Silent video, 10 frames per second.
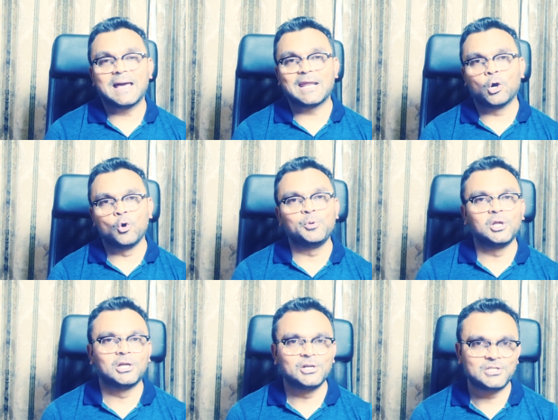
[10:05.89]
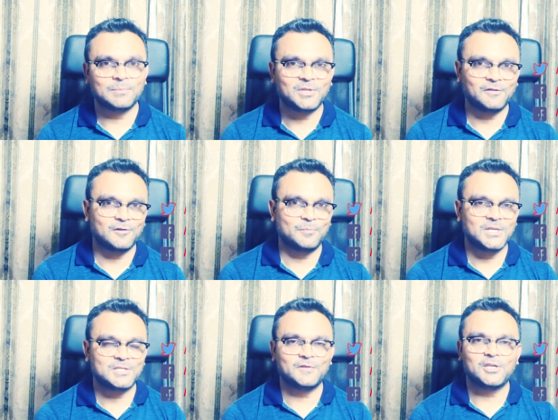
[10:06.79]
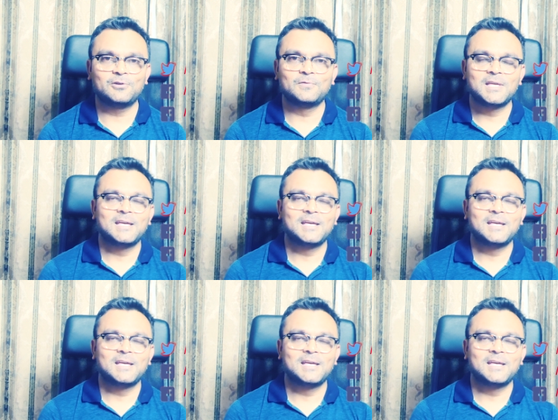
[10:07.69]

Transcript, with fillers: And I hope you learned something from this video.